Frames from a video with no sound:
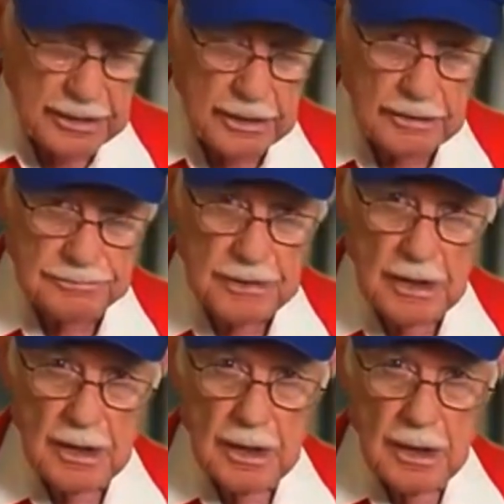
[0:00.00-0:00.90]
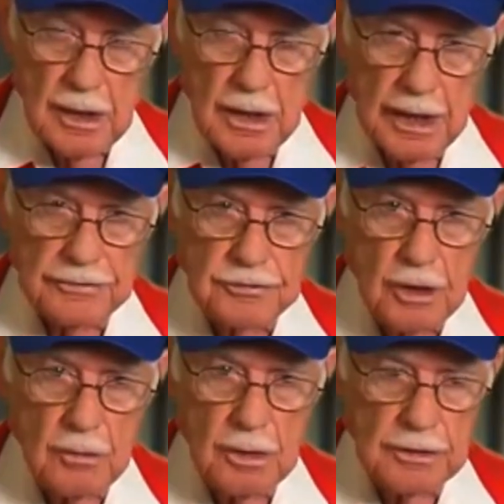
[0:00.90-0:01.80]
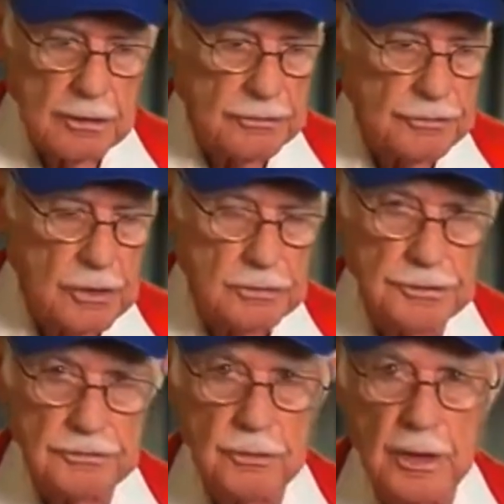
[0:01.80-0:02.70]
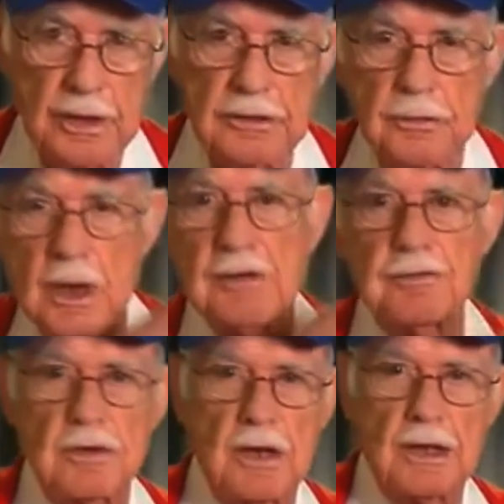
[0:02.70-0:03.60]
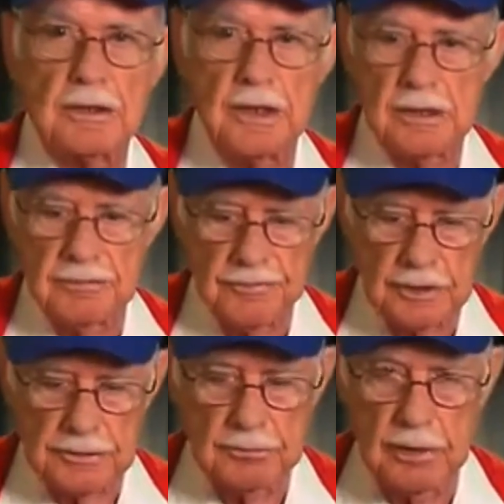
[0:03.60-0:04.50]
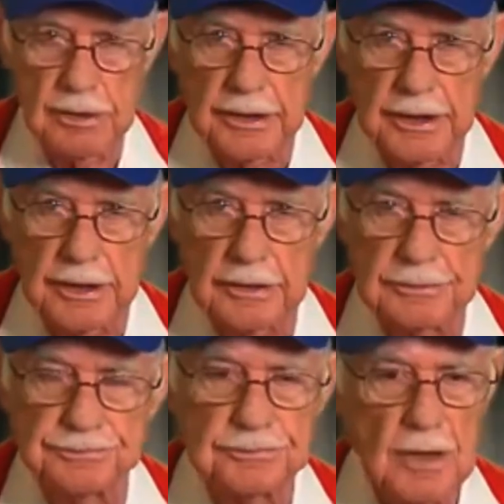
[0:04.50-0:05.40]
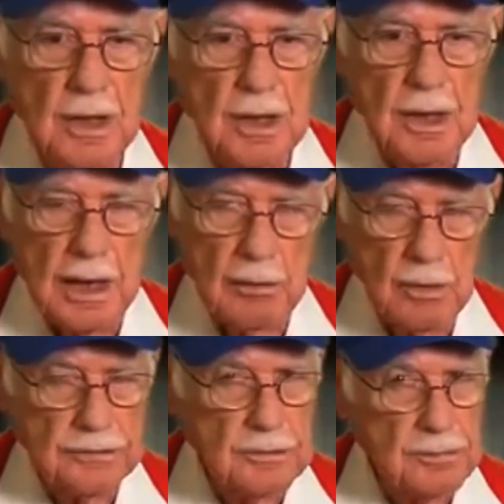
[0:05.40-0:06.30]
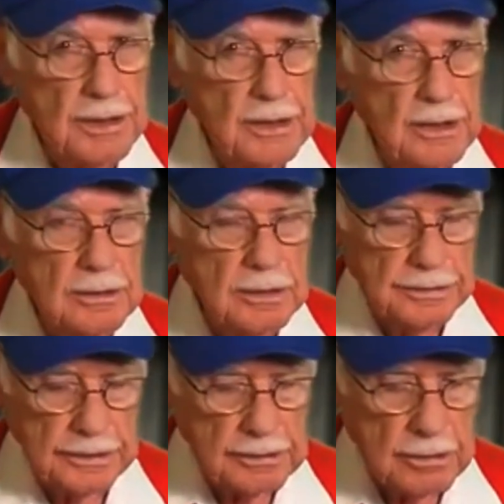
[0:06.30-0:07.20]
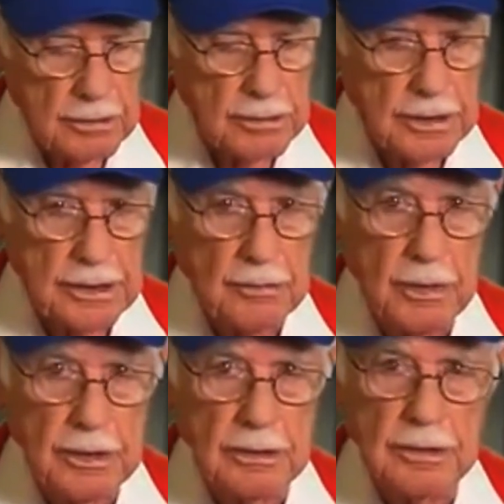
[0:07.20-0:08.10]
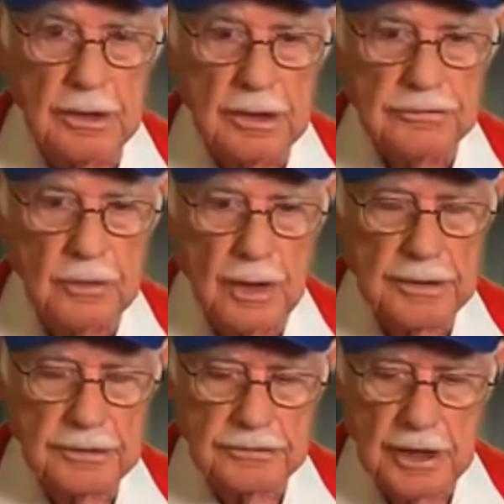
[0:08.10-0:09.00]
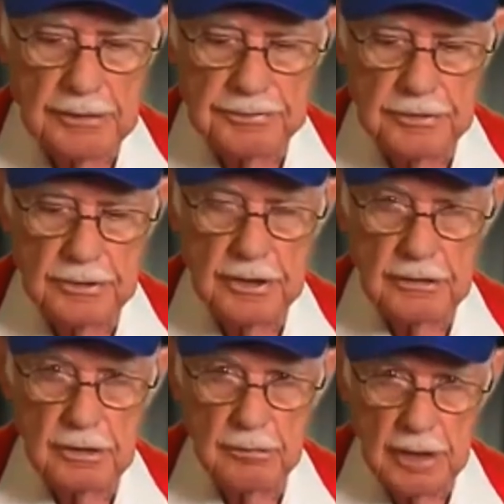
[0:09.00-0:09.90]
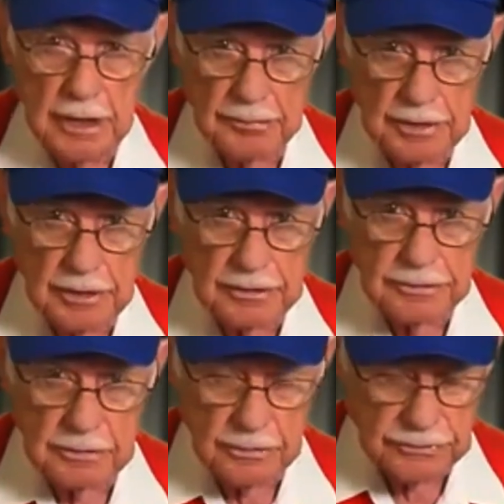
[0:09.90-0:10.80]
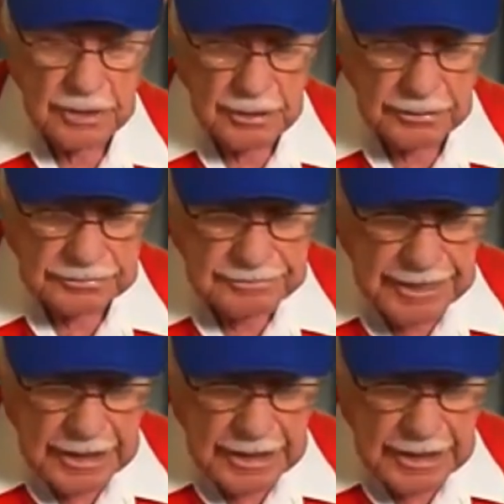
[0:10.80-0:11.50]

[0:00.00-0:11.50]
there, and saw one of those soldiers swing his rifle like that and felt a bullet hit. I wasn't bleeding, I didn't hurt anywhere, so I just kept shooting till my ammunition was gone.